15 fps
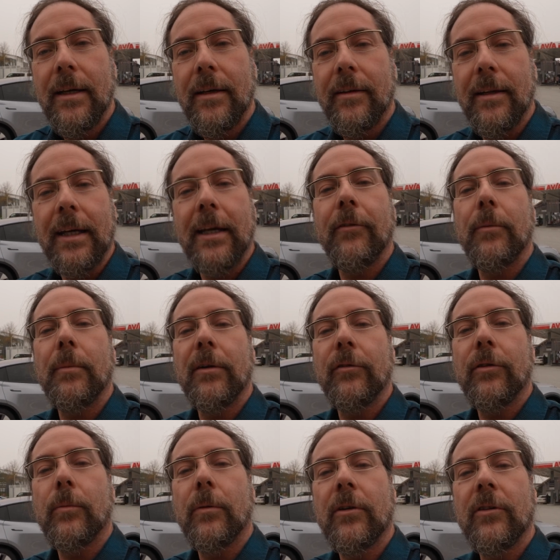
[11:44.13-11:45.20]
Thank you very much
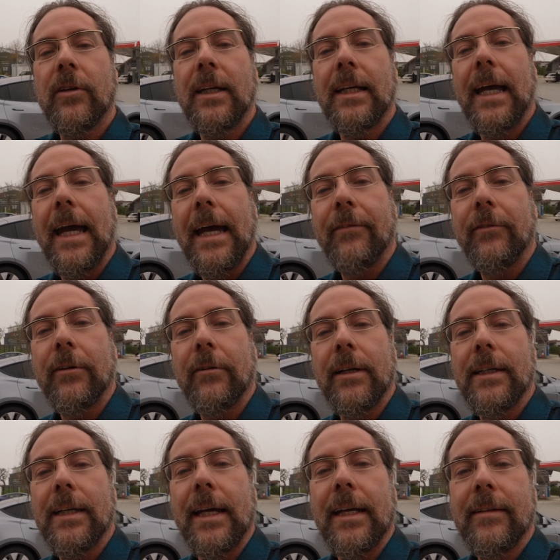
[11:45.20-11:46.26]
for watching. Have a
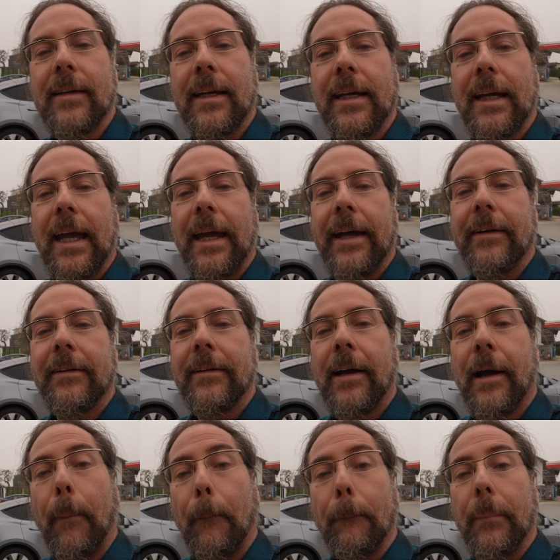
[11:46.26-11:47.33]
great day and take care.
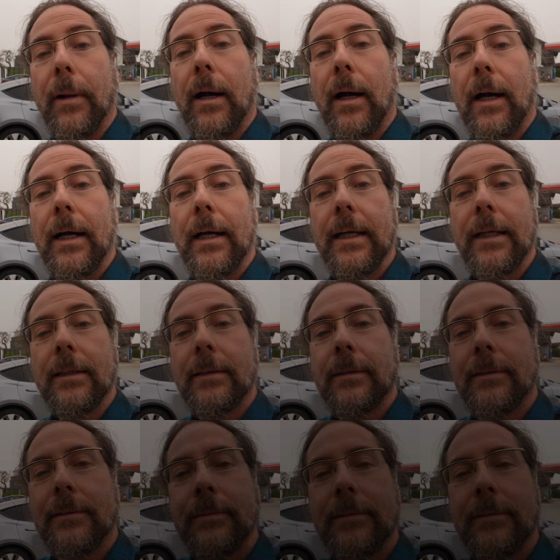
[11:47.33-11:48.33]
Bye.